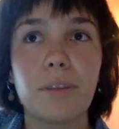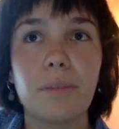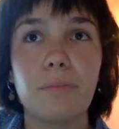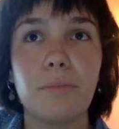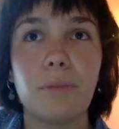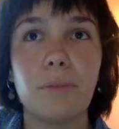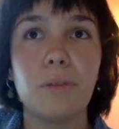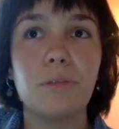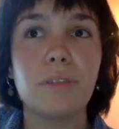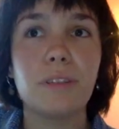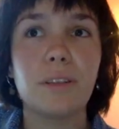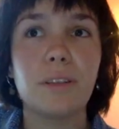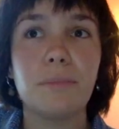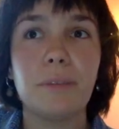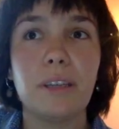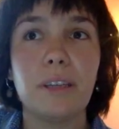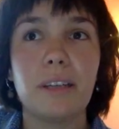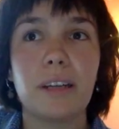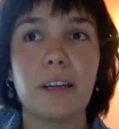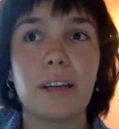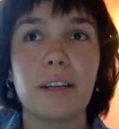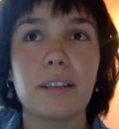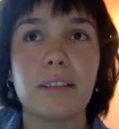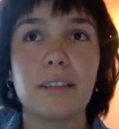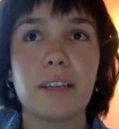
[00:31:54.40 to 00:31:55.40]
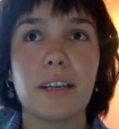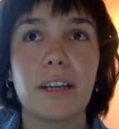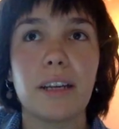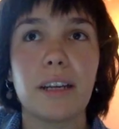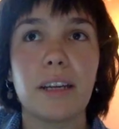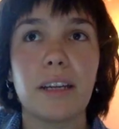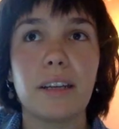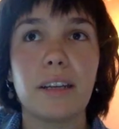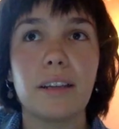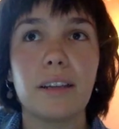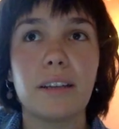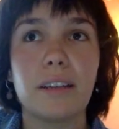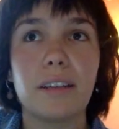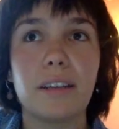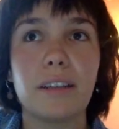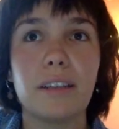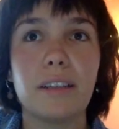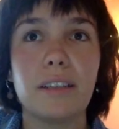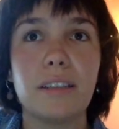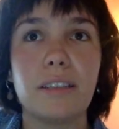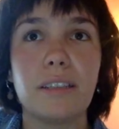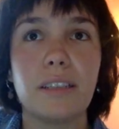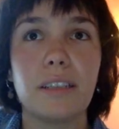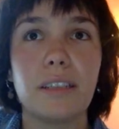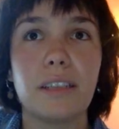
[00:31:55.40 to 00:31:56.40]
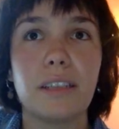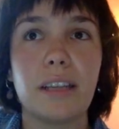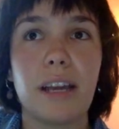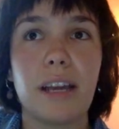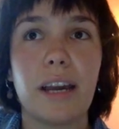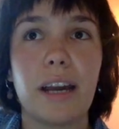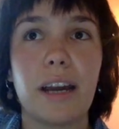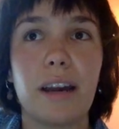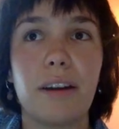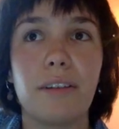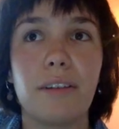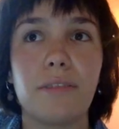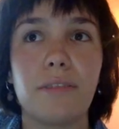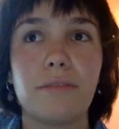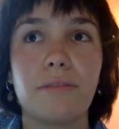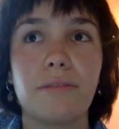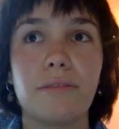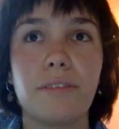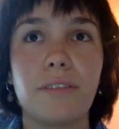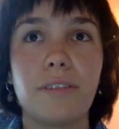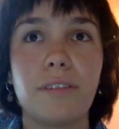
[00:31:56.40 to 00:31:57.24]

mostly because I didn't have,